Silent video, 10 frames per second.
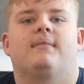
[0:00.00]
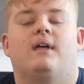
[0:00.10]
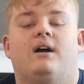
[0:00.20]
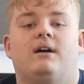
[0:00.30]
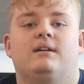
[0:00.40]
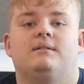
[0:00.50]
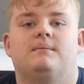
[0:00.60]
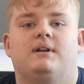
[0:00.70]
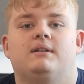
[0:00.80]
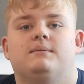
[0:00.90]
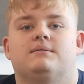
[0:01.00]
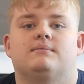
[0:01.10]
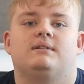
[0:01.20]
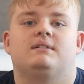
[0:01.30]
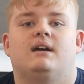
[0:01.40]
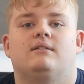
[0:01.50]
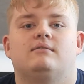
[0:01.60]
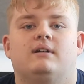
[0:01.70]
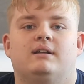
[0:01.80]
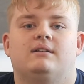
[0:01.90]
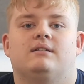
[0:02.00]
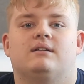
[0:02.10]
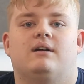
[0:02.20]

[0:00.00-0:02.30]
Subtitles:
Hi, my name is Rhys Darrell and